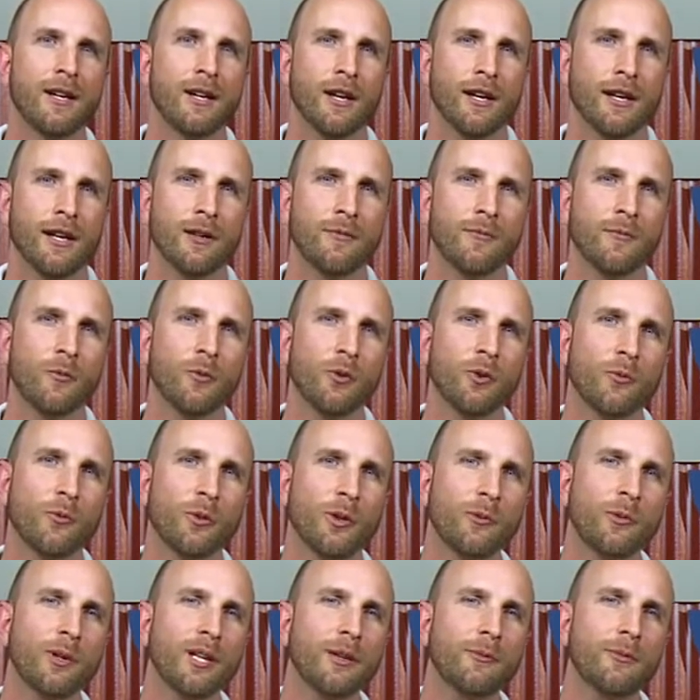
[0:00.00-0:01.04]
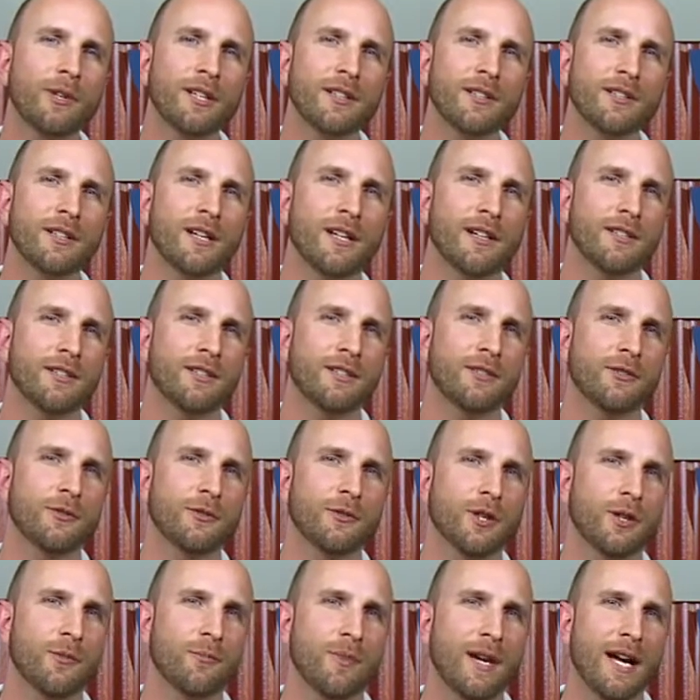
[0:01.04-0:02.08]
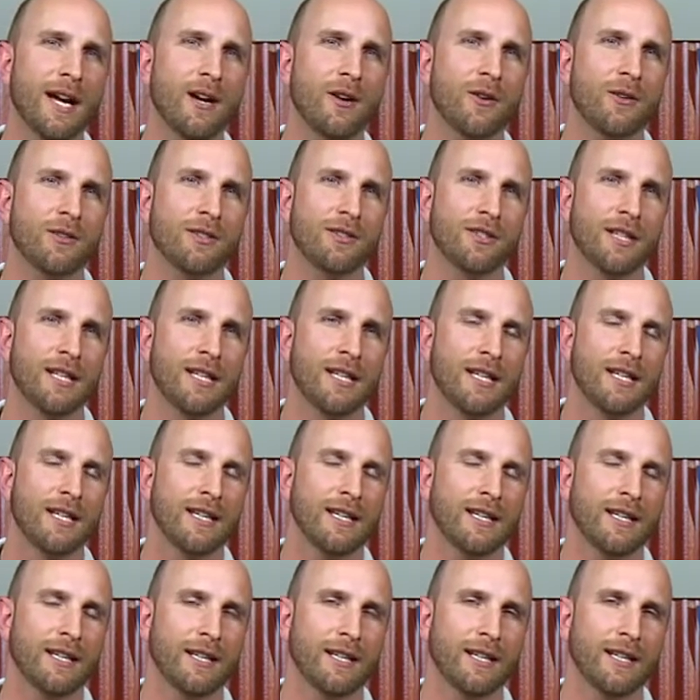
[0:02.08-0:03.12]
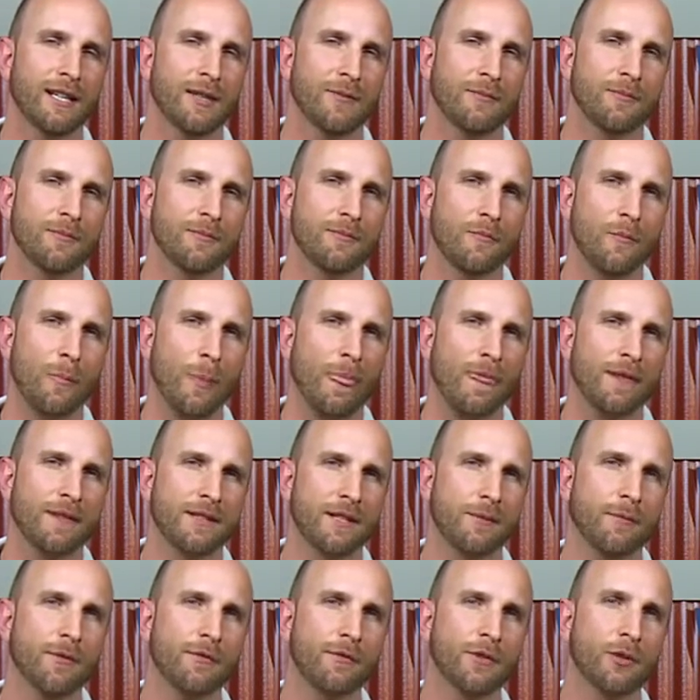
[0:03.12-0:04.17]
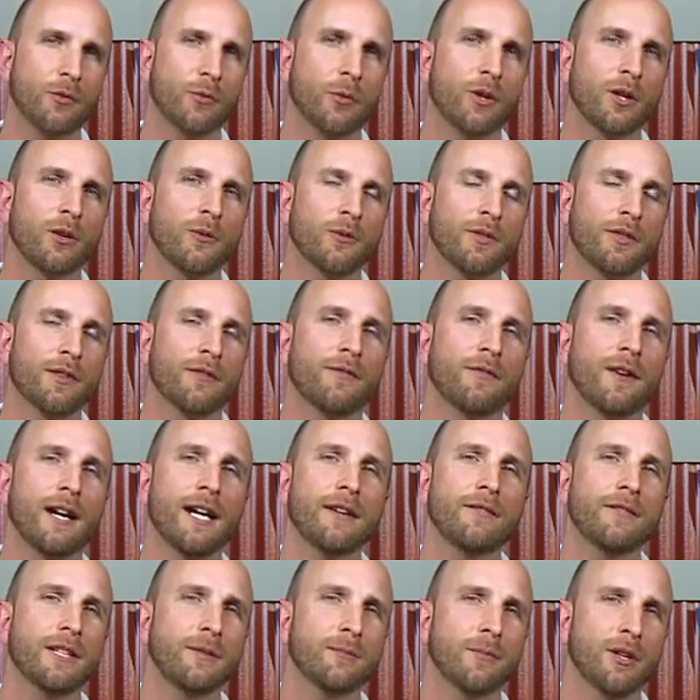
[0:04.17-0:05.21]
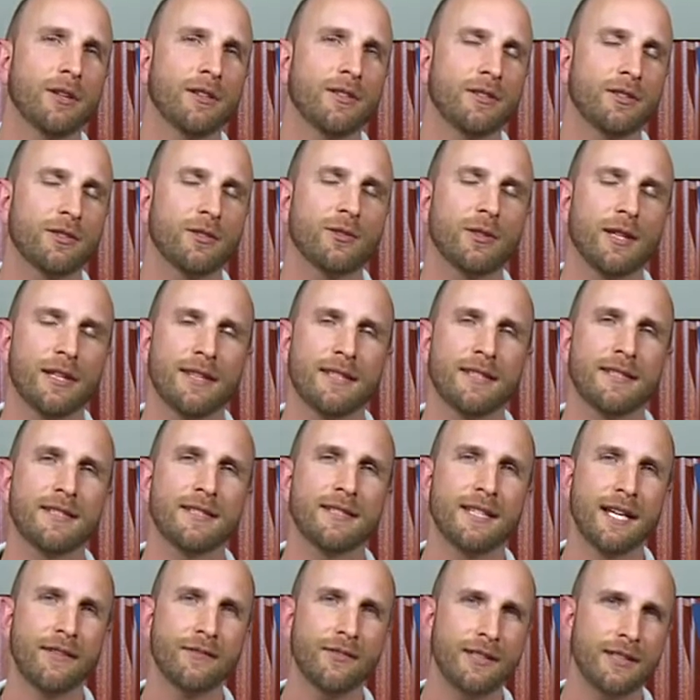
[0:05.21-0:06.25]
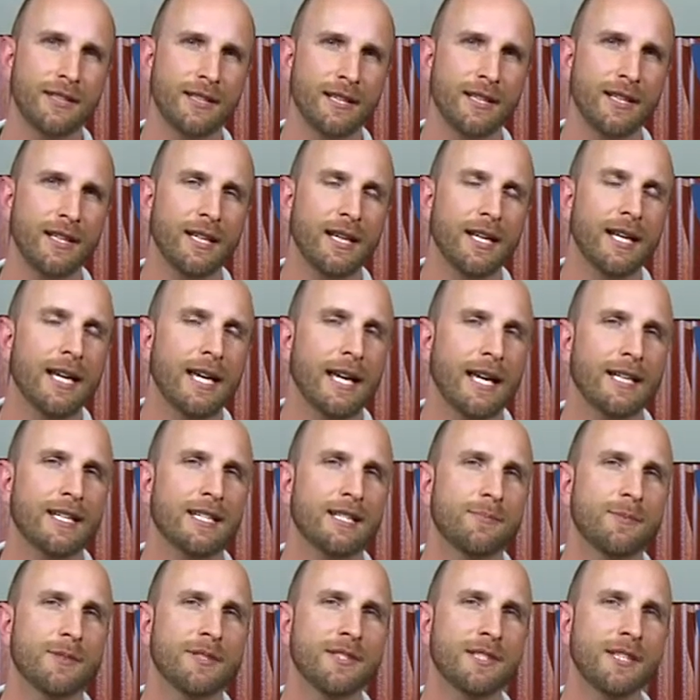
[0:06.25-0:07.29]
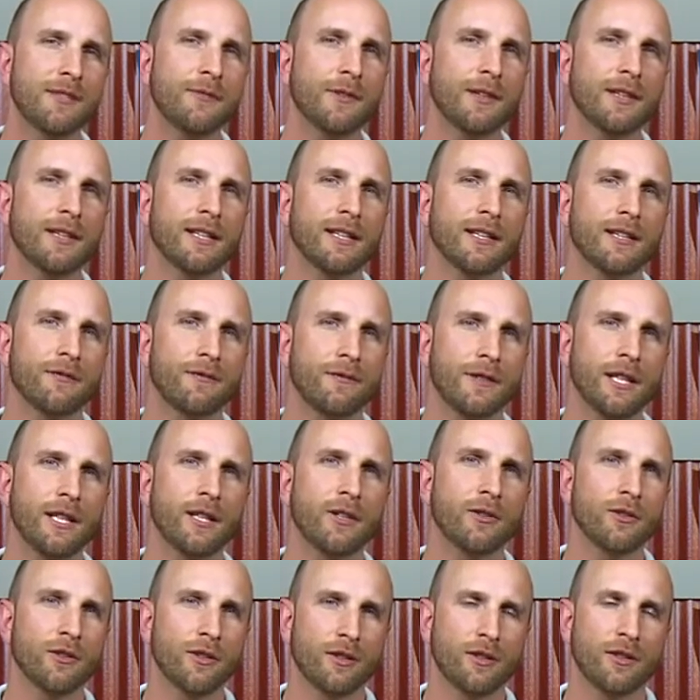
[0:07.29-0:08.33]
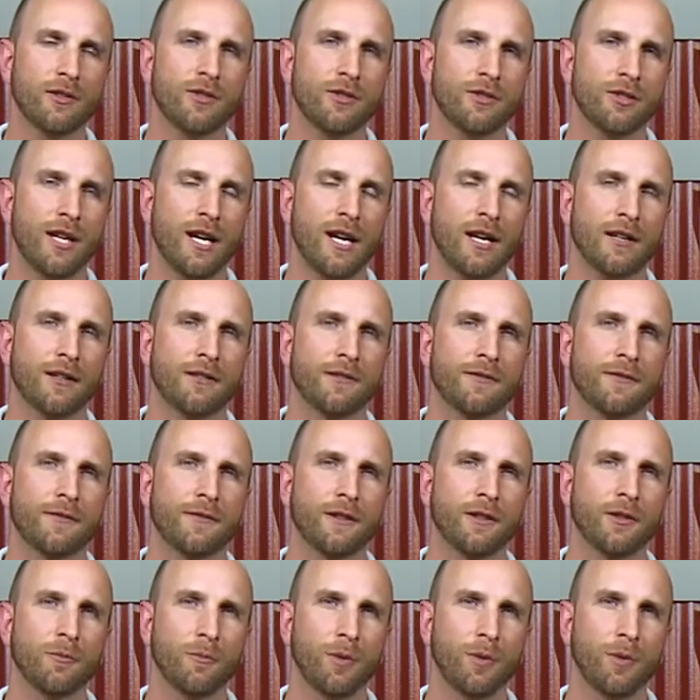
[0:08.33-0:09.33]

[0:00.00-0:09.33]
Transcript: Um, well, we really want to talk to you about um, some of your work with the 5D Mark II and the 7D, and specifically the video you shot of Phil